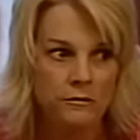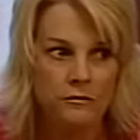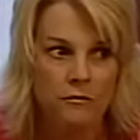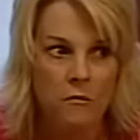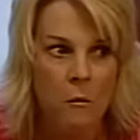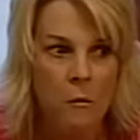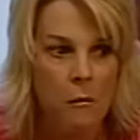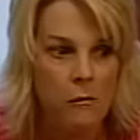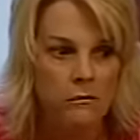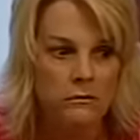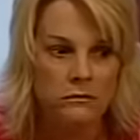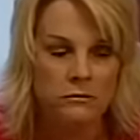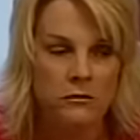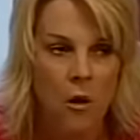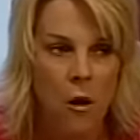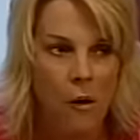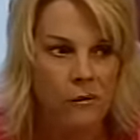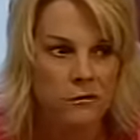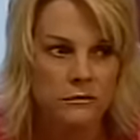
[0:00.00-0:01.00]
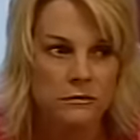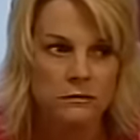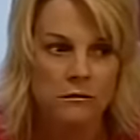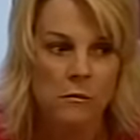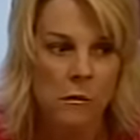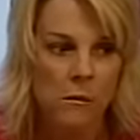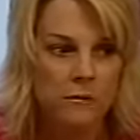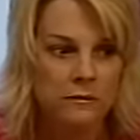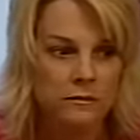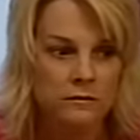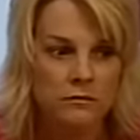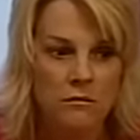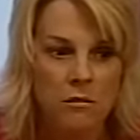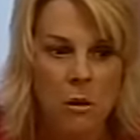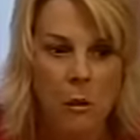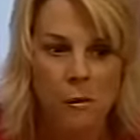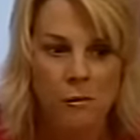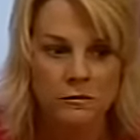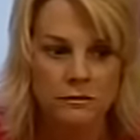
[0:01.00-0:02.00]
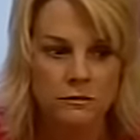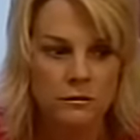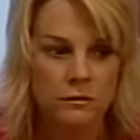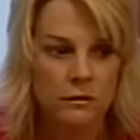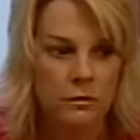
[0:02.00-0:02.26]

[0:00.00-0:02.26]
Earlier at dinner tonight, I wanted to share with the